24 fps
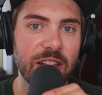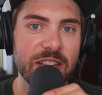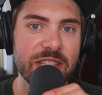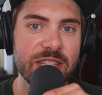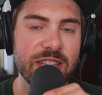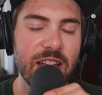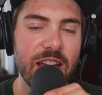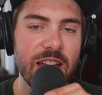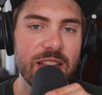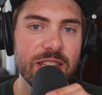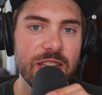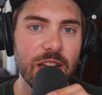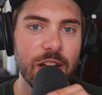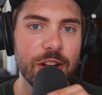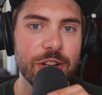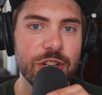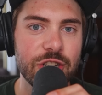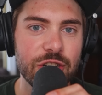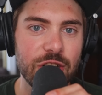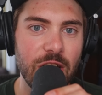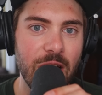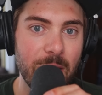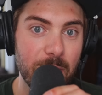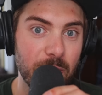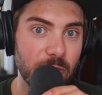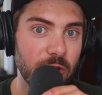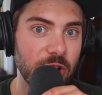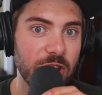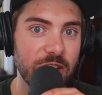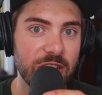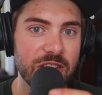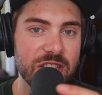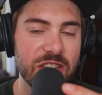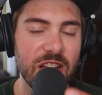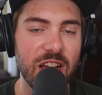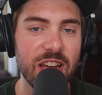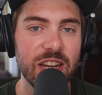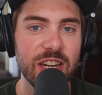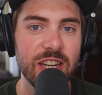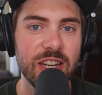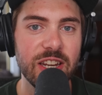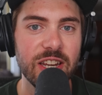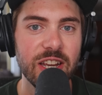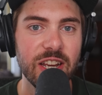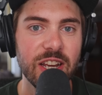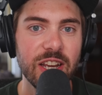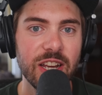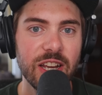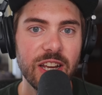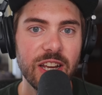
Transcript: Let's stay in touch. I'm really excited.